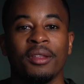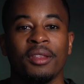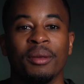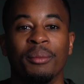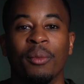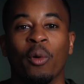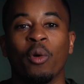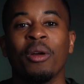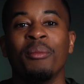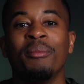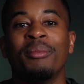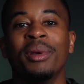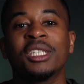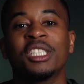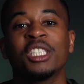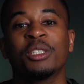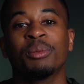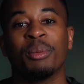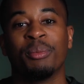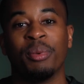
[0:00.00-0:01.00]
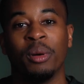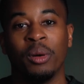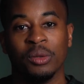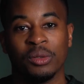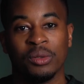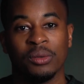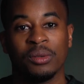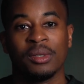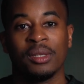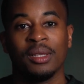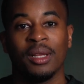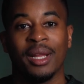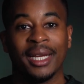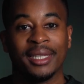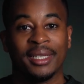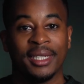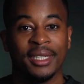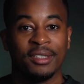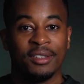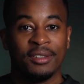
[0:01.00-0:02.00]
The more ambitious proposals, like
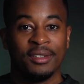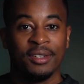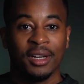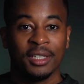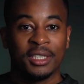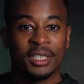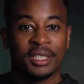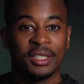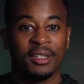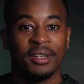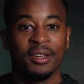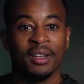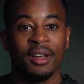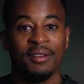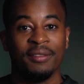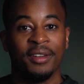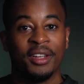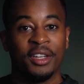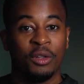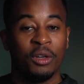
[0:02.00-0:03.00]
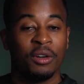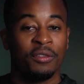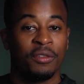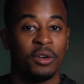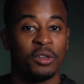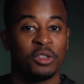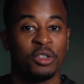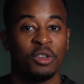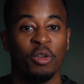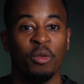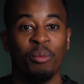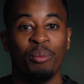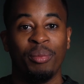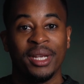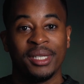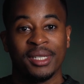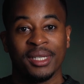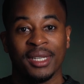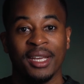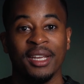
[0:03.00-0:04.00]
the introduction of a universal
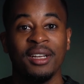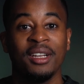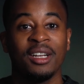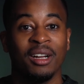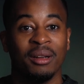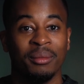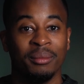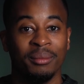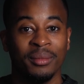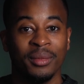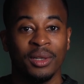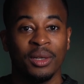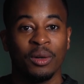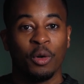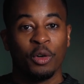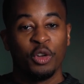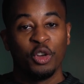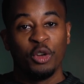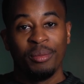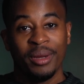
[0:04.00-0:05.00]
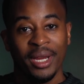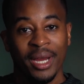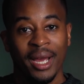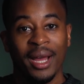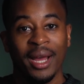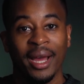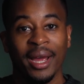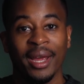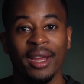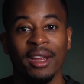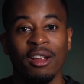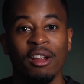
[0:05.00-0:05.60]
basic income, or UBI,